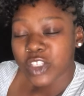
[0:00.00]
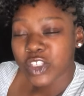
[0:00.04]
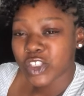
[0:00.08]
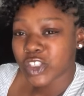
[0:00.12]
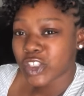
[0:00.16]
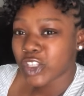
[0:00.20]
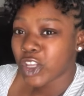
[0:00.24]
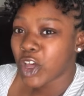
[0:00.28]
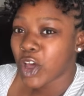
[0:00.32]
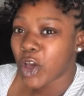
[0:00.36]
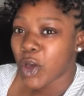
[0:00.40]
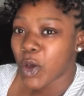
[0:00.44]

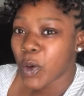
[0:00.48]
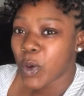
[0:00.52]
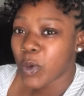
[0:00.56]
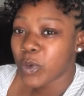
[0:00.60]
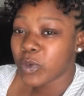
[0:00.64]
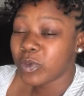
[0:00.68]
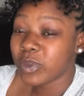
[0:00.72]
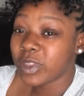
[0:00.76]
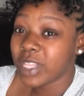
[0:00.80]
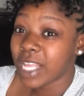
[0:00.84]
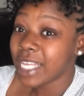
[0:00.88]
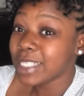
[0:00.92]

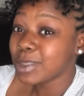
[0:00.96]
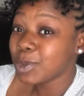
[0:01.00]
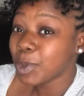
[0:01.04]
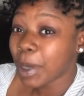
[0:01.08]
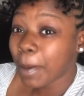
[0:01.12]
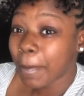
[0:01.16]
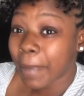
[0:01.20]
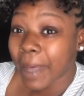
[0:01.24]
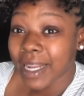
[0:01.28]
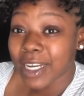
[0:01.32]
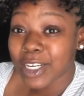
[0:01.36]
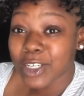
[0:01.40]
So that's what
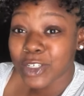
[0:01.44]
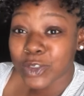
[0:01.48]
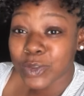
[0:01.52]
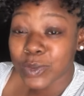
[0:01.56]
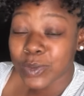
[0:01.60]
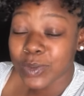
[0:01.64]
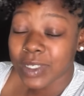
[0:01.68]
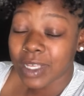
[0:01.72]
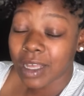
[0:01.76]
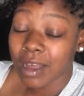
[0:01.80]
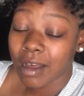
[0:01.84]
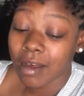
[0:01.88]
I'm about to do,
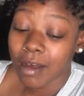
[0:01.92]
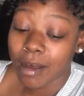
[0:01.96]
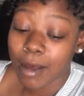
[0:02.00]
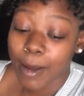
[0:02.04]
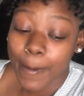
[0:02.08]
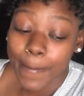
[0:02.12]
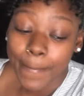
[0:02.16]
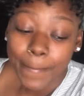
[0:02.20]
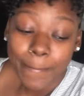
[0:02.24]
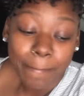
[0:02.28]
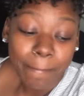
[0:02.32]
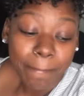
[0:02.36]

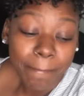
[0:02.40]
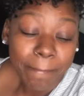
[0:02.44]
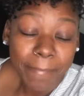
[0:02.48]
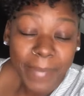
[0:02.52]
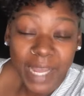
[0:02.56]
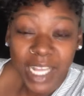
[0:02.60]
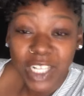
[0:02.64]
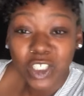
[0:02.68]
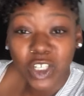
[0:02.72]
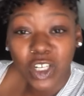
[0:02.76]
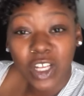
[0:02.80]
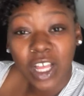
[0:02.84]
y'all.
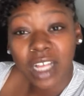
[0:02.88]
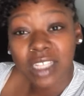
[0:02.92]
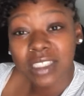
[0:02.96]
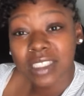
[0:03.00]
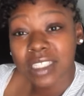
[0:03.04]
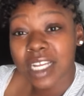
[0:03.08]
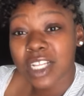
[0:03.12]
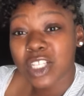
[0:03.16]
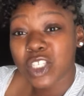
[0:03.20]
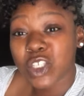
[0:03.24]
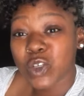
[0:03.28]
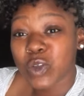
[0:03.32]
Make sure y'all
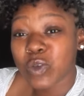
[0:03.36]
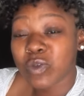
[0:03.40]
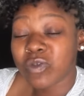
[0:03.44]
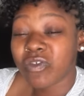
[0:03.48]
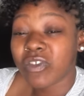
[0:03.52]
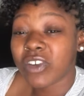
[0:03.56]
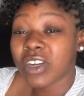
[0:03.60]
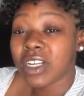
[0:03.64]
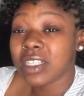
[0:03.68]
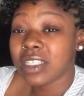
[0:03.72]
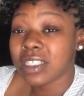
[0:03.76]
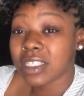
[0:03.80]
stay tuned
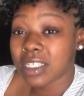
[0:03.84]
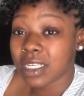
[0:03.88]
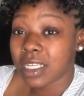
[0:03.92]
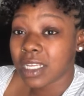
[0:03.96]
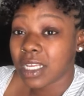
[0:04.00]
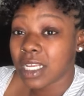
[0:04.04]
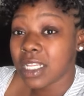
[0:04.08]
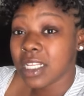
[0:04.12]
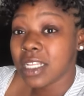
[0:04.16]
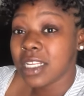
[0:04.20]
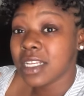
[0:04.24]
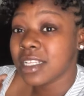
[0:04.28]
to the
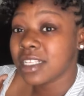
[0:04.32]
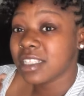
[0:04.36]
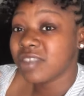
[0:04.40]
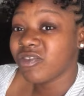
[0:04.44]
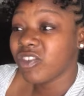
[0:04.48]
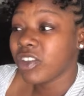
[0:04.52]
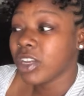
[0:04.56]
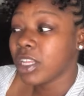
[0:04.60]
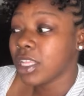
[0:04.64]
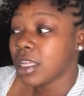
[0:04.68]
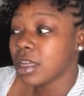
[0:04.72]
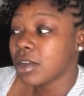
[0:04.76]
end of this
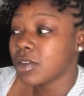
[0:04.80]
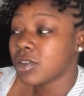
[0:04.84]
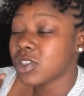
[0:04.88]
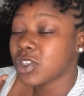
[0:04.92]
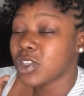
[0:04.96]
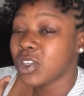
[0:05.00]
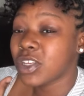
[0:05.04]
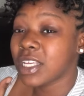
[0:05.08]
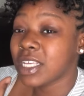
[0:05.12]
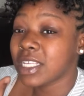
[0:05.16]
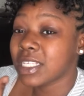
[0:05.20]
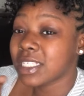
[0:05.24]
video so
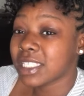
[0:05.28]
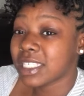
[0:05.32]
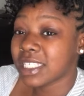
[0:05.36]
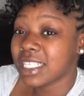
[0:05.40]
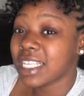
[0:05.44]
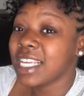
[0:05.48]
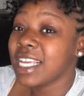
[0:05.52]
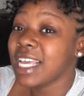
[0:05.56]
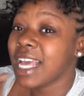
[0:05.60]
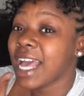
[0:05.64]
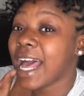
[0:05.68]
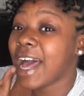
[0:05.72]
you can
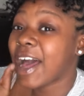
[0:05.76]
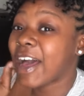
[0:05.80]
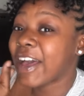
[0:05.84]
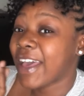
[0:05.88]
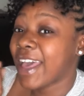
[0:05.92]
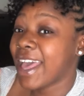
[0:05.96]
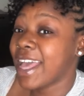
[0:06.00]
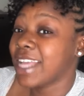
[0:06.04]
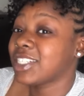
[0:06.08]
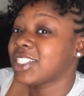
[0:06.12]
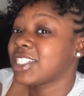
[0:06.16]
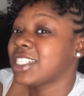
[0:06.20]
see how it
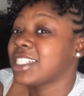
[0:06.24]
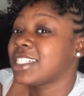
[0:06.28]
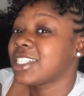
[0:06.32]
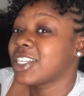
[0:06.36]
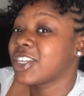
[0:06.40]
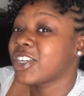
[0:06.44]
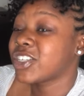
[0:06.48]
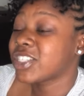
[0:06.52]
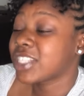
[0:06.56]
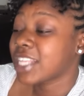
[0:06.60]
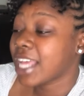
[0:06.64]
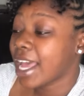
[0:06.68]
actually
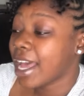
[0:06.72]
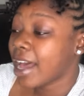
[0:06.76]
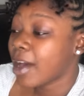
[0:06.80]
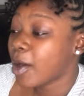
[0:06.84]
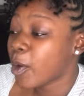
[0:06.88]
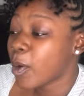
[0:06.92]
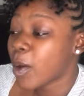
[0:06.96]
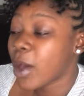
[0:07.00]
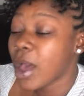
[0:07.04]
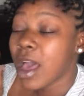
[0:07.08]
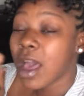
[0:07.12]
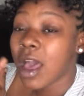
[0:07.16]
turns
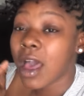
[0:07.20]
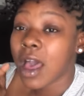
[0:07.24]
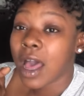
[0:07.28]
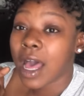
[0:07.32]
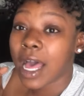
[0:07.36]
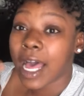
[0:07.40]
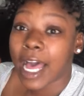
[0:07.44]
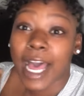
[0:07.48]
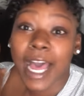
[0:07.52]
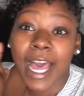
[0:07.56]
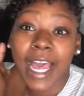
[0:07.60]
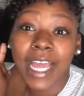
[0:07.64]
out.
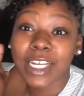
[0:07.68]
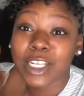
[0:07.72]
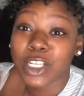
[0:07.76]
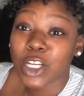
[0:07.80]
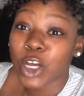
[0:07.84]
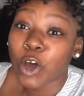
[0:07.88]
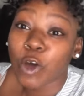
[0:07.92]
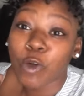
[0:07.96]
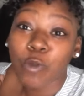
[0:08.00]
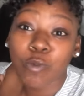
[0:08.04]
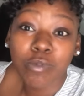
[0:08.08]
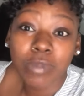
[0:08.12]
I
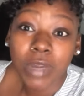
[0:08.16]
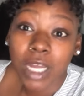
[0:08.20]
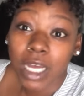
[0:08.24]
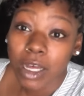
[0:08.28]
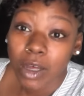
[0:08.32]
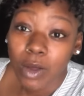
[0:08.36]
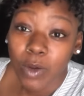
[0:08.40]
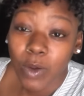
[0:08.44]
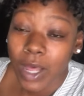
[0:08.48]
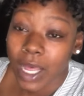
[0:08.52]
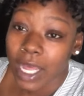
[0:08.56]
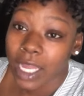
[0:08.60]
don't
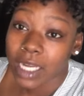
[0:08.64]
know.